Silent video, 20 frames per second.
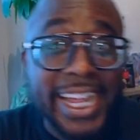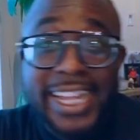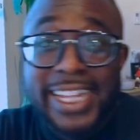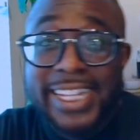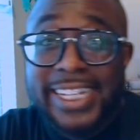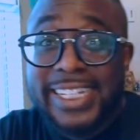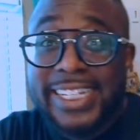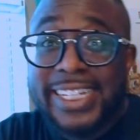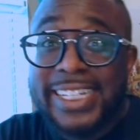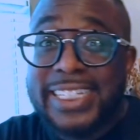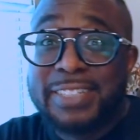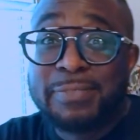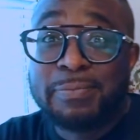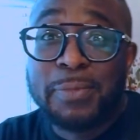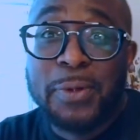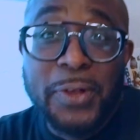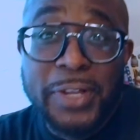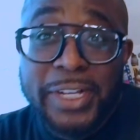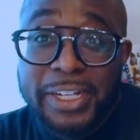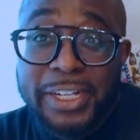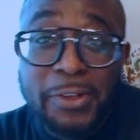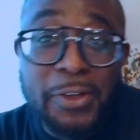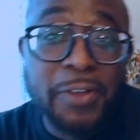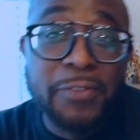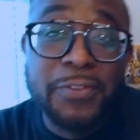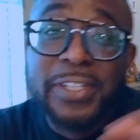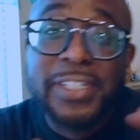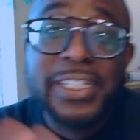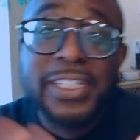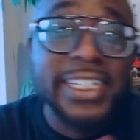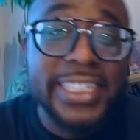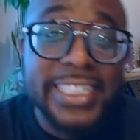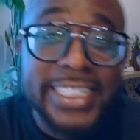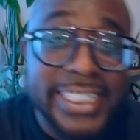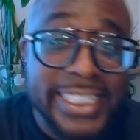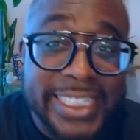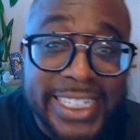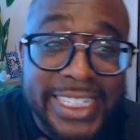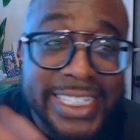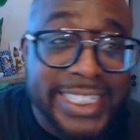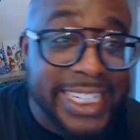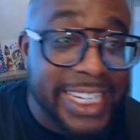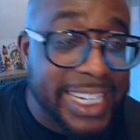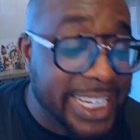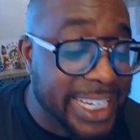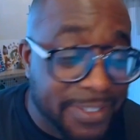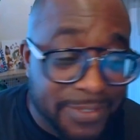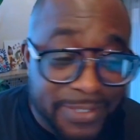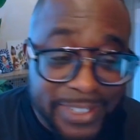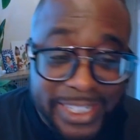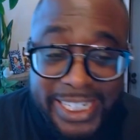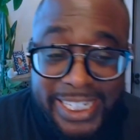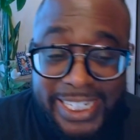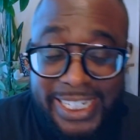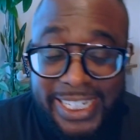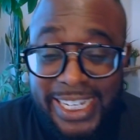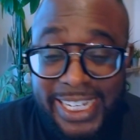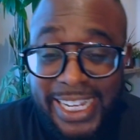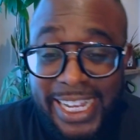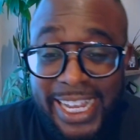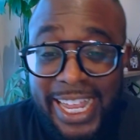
this morning, or if you're listening this evening,